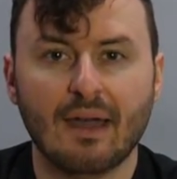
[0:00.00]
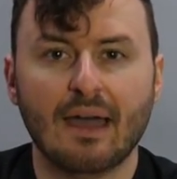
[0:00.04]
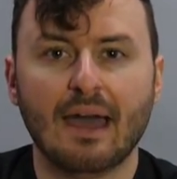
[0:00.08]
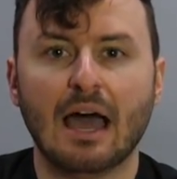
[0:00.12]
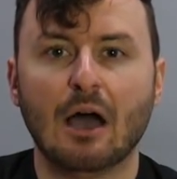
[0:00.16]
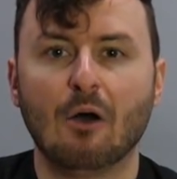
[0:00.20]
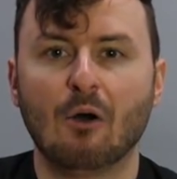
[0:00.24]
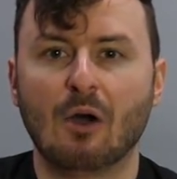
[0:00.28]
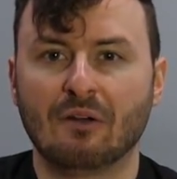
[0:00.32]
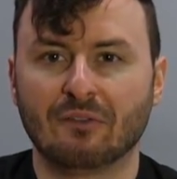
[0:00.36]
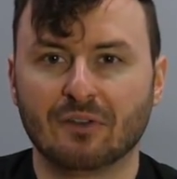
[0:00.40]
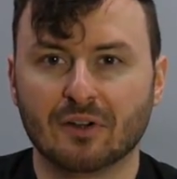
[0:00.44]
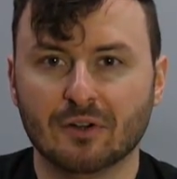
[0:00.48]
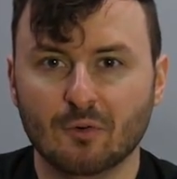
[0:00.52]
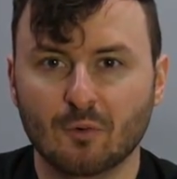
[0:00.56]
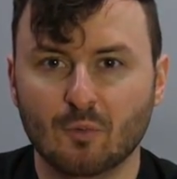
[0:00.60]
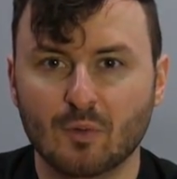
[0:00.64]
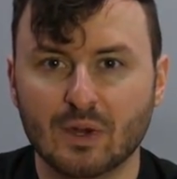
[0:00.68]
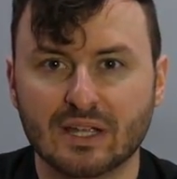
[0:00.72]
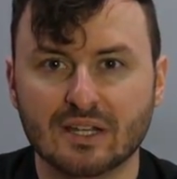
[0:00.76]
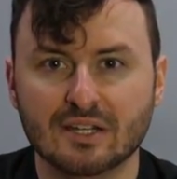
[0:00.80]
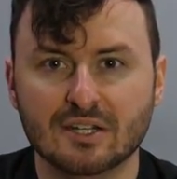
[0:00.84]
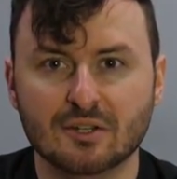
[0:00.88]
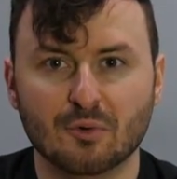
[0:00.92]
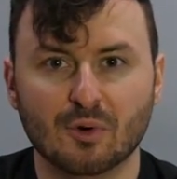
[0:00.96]
However,
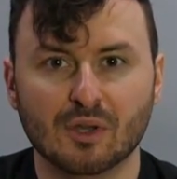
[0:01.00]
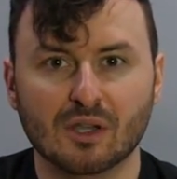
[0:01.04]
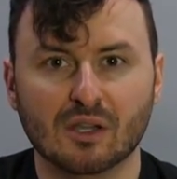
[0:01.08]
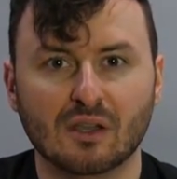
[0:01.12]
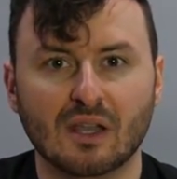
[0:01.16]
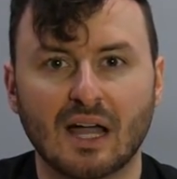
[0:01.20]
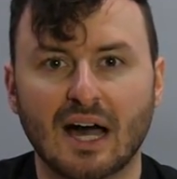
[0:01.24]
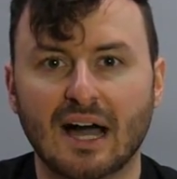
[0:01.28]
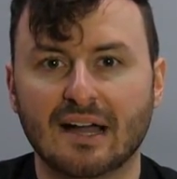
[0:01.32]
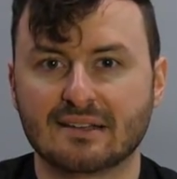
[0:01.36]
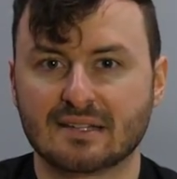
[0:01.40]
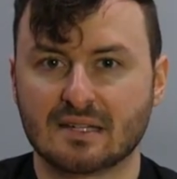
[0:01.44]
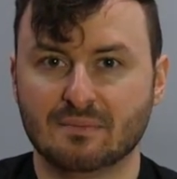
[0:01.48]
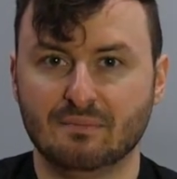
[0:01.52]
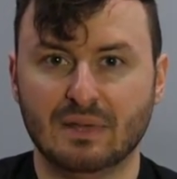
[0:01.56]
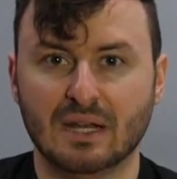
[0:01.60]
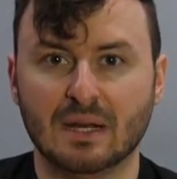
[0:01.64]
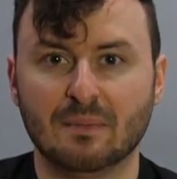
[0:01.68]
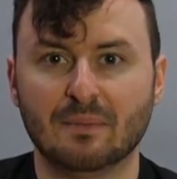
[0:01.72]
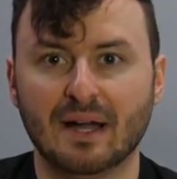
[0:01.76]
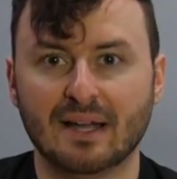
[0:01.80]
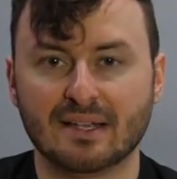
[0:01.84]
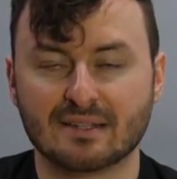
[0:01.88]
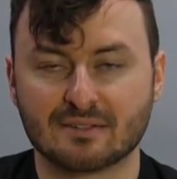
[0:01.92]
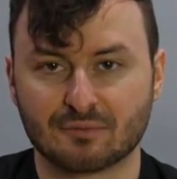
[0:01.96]
we can do a lot to
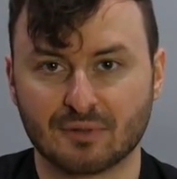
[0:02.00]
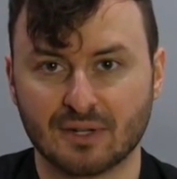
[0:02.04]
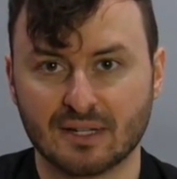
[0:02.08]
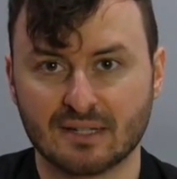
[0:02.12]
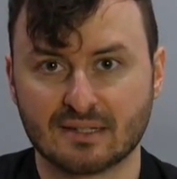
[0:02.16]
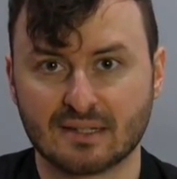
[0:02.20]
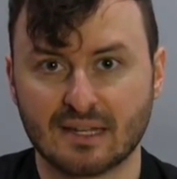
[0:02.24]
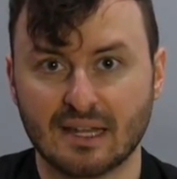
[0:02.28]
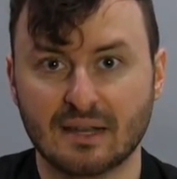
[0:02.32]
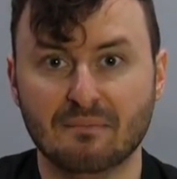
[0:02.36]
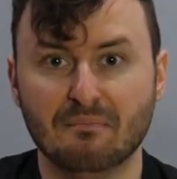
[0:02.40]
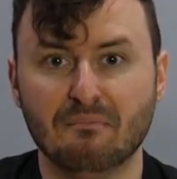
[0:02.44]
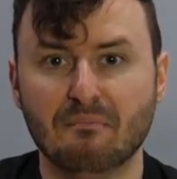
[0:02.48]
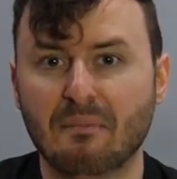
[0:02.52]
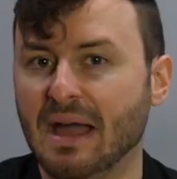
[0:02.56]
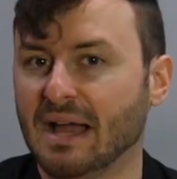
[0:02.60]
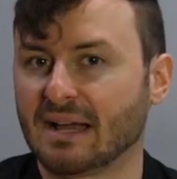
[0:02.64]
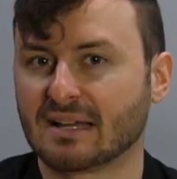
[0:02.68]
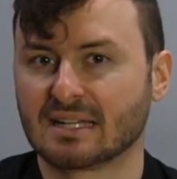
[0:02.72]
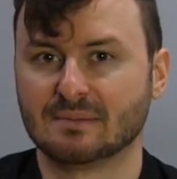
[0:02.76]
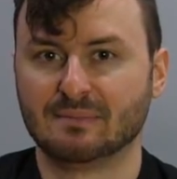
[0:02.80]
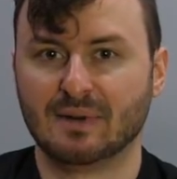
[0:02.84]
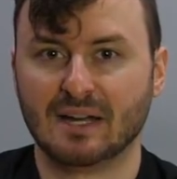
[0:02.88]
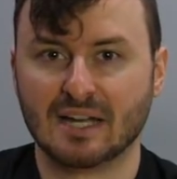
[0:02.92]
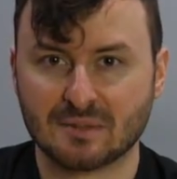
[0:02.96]
minimize risk and
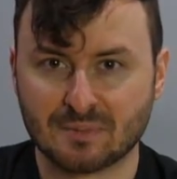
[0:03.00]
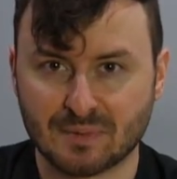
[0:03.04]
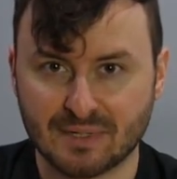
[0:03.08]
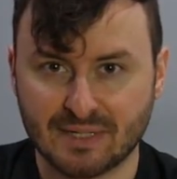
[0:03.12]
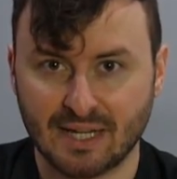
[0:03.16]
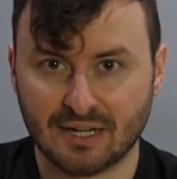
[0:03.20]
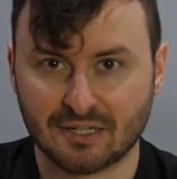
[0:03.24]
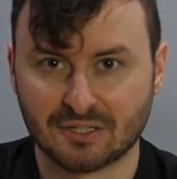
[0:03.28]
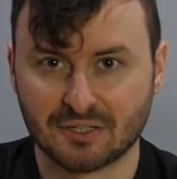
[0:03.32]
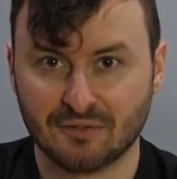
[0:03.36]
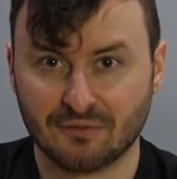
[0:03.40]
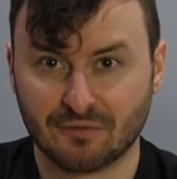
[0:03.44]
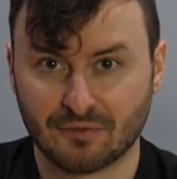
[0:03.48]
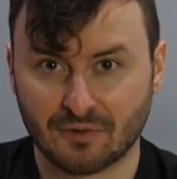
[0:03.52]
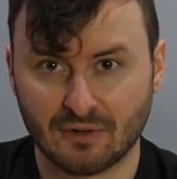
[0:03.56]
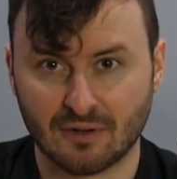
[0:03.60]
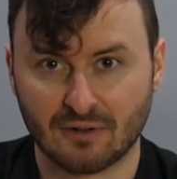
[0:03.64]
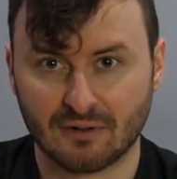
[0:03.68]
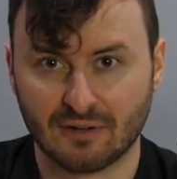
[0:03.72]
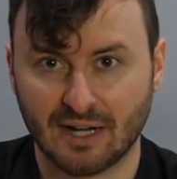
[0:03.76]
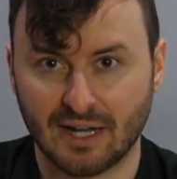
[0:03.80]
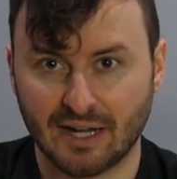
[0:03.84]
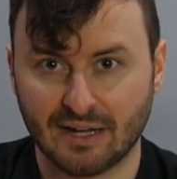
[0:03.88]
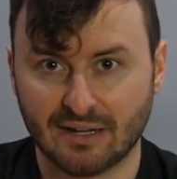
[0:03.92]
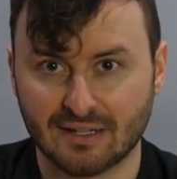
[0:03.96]
maximize protection for our
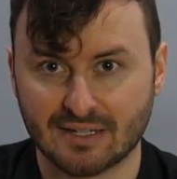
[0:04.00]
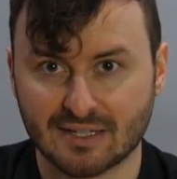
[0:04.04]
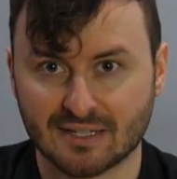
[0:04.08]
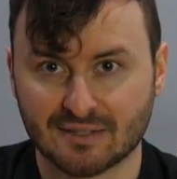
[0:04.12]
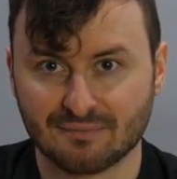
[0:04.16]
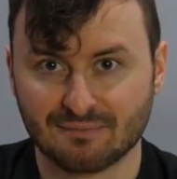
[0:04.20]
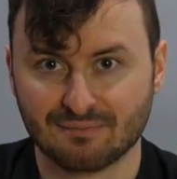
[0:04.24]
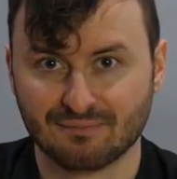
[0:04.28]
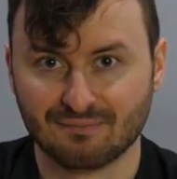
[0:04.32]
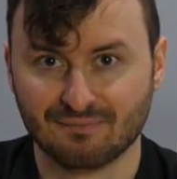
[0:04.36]
rides.